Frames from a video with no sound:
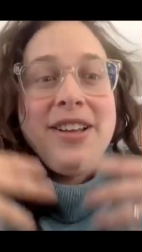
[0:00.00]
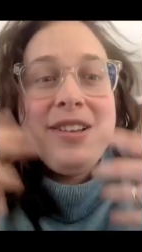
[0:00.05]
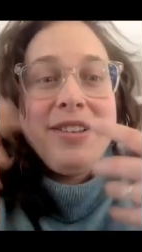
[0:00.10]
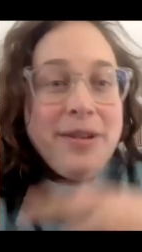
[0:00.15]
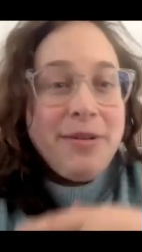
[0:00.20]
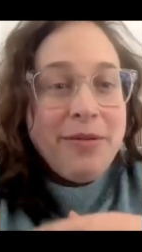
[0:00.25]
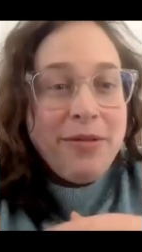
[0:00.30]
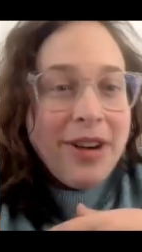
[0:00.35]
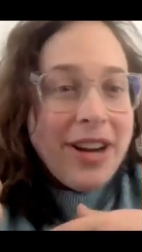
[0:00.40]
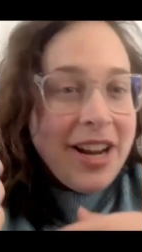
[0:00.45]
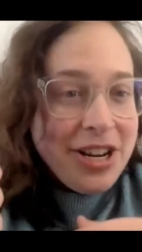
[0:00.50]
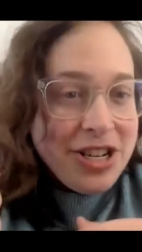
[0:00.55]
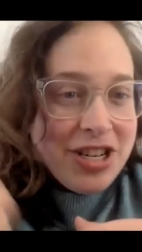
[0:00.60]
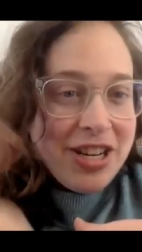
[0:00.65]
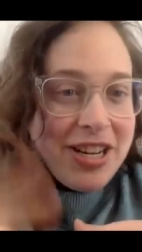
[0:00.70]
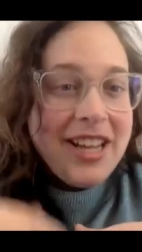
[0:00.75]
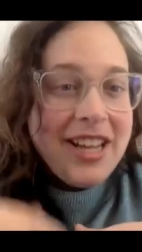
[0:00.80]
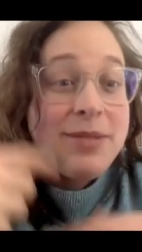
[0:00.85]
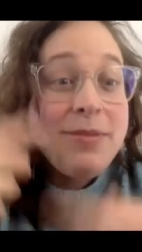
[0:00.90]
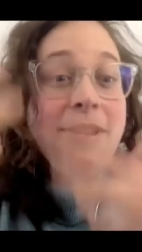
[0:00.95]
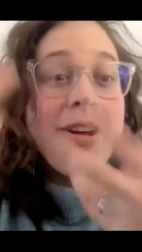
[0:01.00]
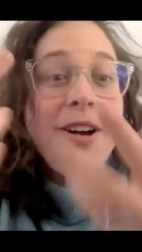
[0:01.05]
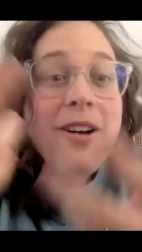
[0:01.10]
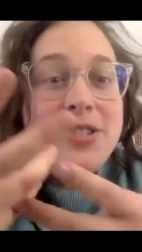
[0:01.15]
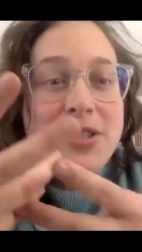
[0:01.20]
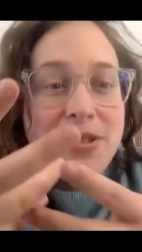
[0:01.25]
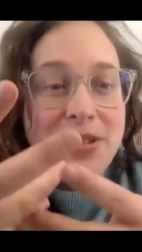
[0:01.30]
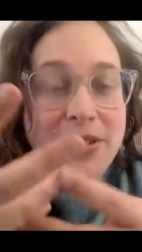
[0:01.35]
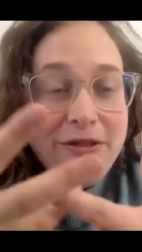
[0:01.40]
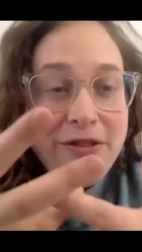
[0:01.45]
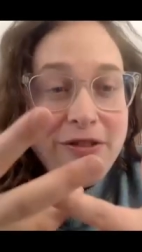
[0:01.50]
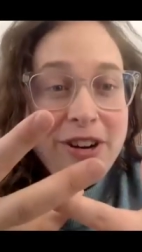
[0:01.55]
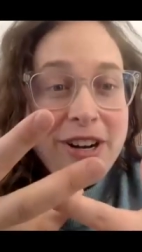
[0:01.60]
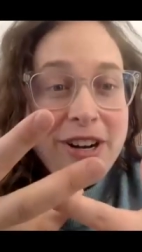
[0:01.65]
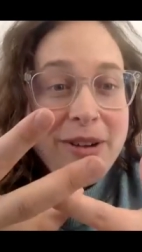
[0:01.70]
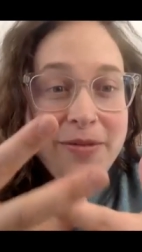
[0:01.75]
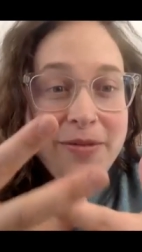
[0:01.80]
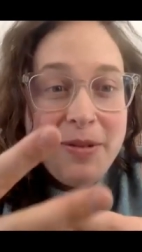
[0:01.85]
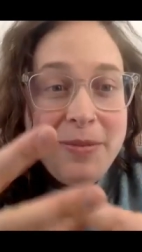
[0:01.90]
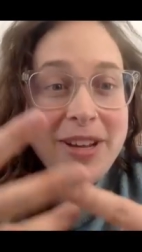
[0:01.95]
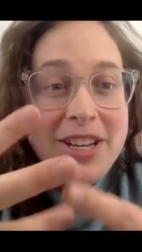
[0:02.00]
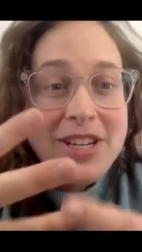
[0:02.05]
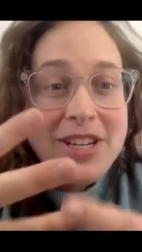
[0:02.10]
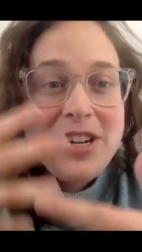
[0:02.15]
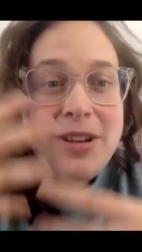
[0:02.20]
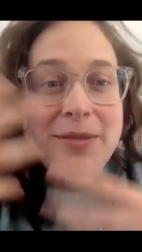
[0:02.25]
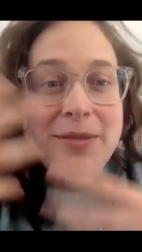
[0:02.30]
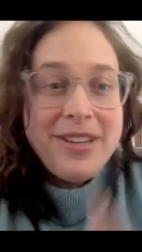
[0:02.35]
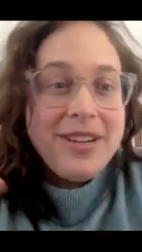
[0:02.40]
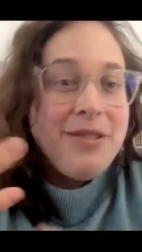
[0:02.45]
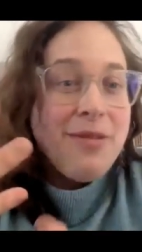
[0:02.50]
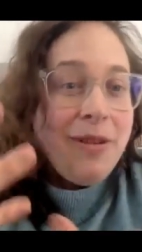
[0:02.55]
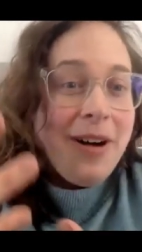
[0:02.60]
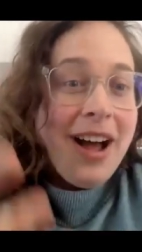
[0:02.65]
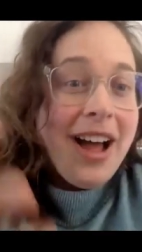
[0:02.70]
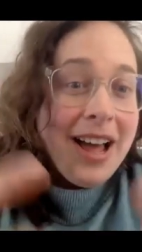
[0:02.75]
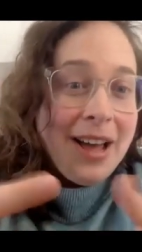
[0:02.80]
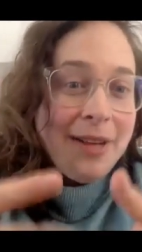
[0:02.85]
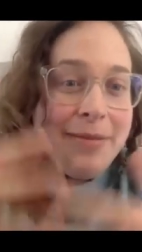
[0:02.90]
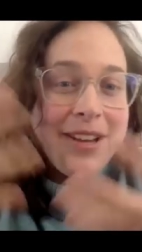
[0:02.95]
creation, yes, but also the freedom from Egypt. And why?